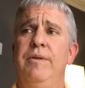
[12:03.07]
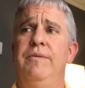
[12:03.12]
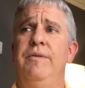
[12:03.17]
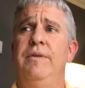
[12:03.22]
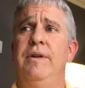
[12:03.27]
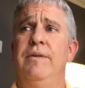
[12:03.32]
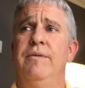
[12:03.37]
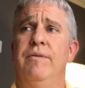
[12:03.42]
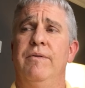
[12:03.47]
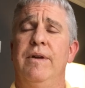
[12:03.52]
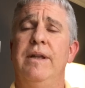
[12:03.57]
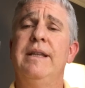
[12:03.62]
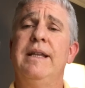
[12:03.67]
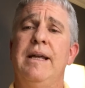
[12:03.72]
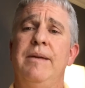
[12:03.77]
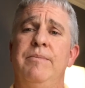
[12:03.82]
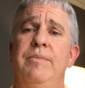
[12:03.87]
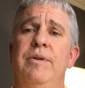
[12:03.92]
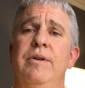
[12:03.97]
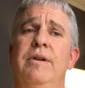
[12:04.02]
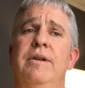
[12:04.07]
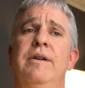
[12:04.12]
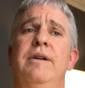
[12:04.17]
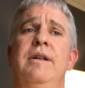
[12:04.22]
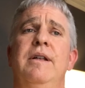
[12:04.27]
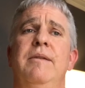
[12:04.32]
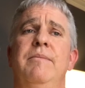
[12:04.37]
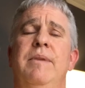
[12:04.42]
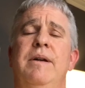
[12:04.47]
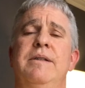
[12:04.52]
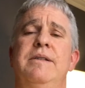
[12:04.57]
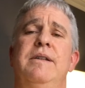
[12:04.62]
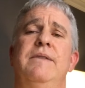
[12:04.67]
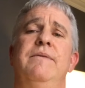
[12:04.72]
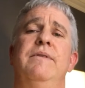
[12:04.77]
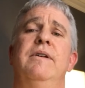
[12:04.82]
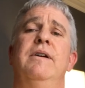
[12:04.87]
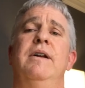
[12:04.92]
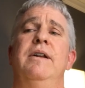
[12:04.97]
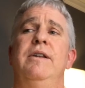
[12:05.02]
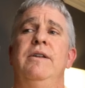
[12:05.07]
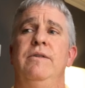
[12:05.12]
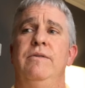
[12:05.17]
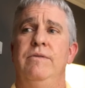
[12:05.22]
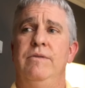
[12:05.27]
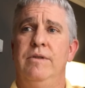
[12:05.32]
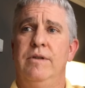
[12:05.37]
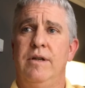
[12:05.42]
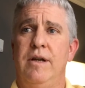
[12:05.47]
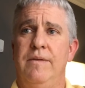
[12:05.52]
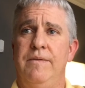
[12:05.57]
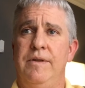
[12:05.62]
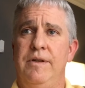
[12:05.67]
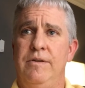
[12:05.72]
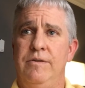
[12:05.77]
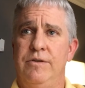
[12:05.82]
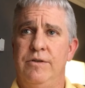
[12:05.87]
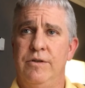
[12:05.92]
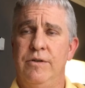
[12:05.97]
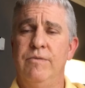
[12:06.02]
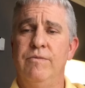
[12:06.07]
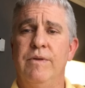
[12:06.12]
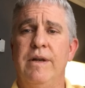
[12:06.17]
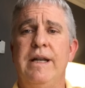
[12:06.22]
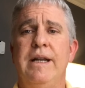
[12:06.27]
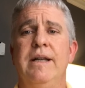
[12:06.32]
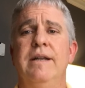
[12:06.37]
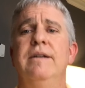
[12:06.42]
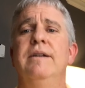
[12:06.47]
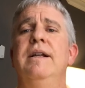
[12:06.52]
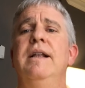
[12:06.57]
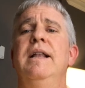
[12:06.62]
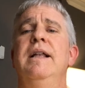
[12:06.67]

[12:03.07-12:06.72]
If you've never read that book by Stephen Covey, you should read it.